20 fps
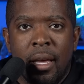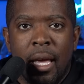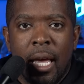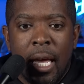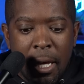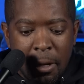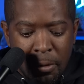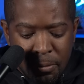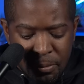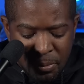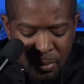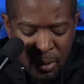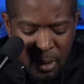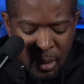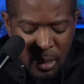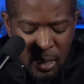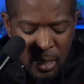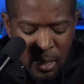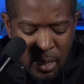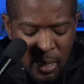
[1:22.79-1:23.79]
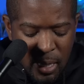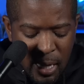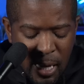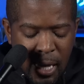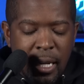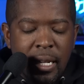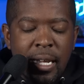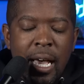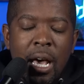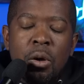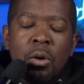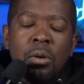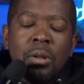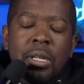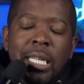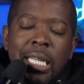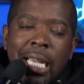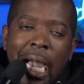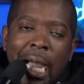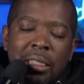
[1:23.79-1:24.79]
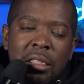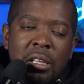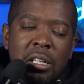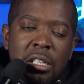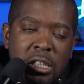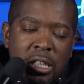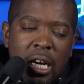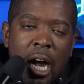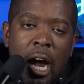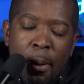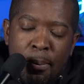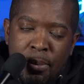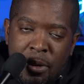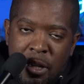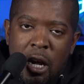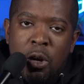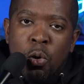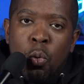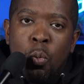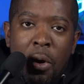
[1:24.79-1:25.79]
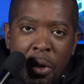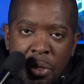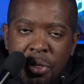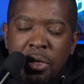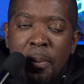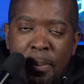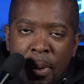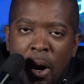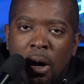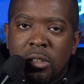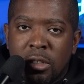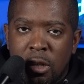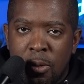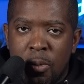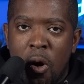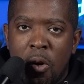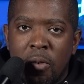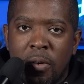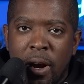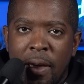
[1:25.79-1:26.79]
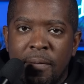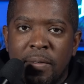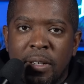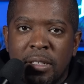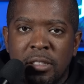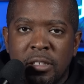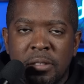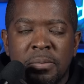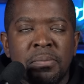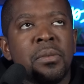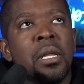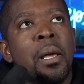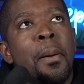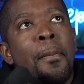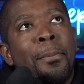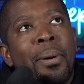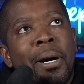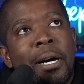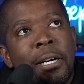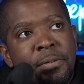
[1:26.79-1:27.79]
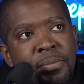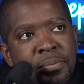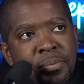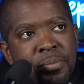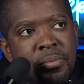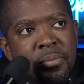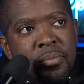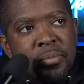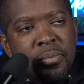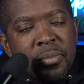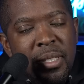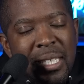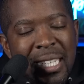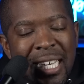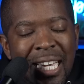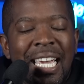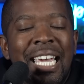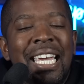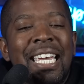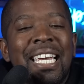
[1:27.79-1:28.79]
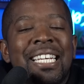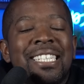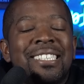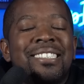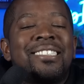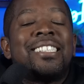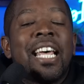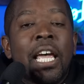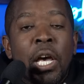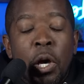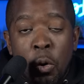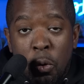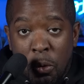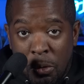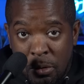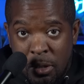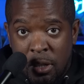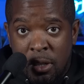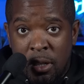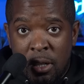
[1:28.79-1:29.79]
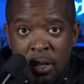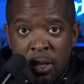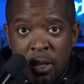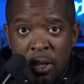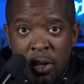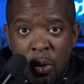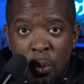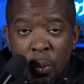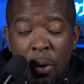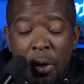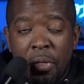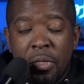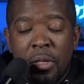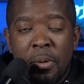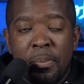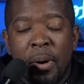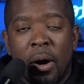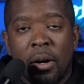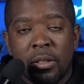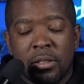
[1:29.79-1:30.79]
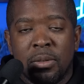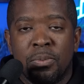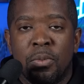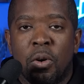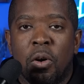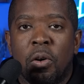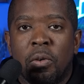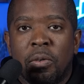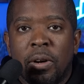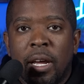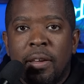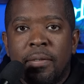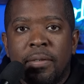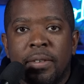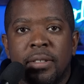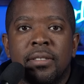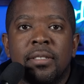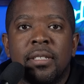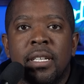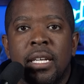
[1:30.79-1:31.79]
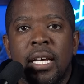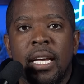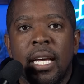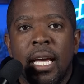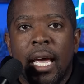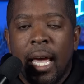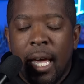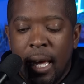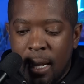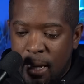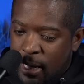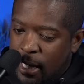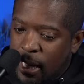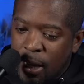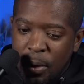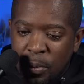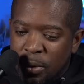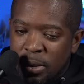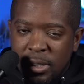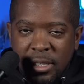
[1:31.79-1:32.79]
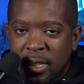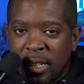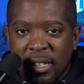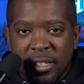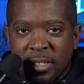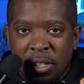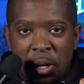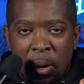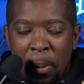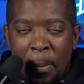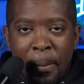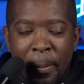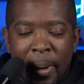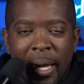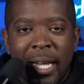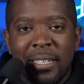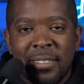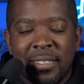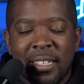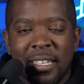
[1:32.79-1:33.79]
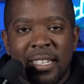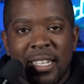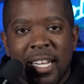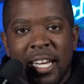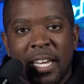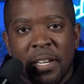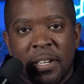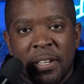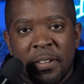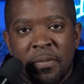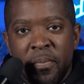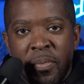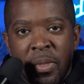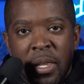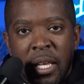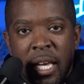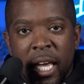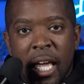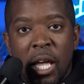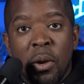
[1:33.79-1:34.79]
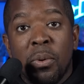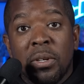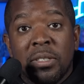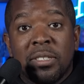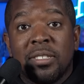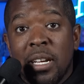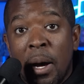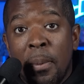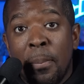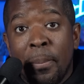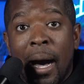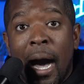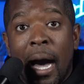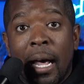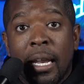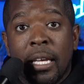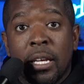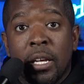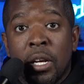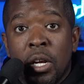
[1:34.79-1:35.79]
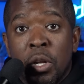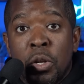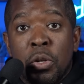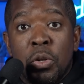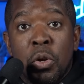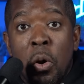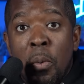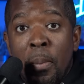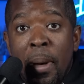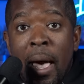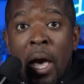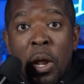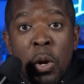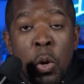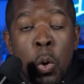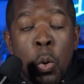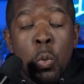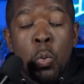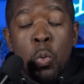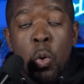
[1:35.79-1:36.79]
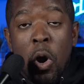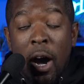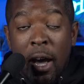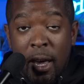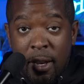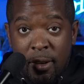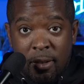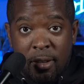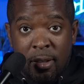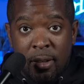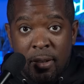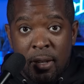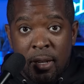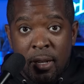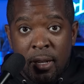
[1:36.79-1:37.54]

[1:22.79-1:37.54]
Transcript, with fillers: And he not only got the job done with the Baltimore Ravens, but he excelled with the Baltimore Ravens. And he was just amazing. Like, he was somebody, no matter what,